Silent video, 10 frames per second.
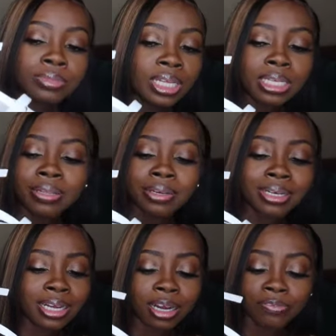Yeah, they're
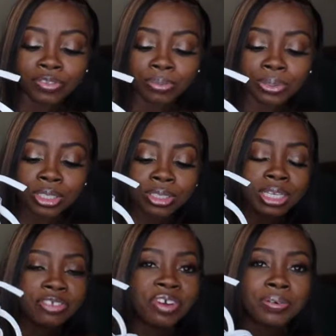not comfortable.
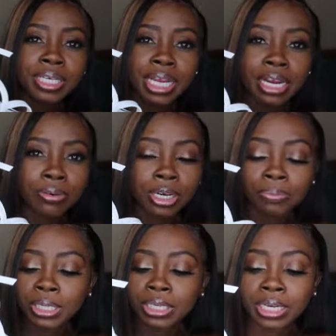It's very narrow
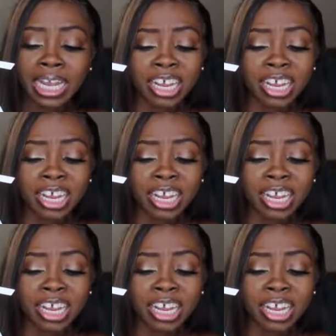up here, and I